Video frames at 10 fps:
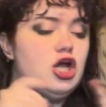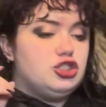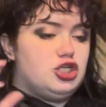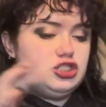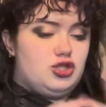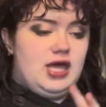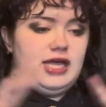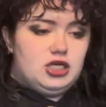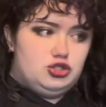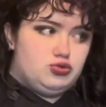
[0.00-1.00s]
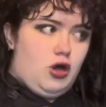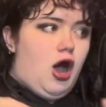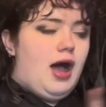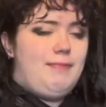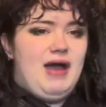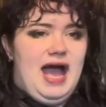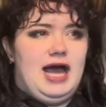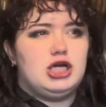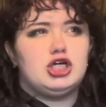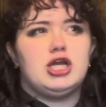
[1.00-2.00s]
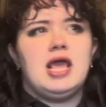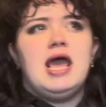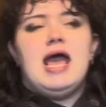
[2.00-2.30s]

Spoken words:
just so that I could draw a pattern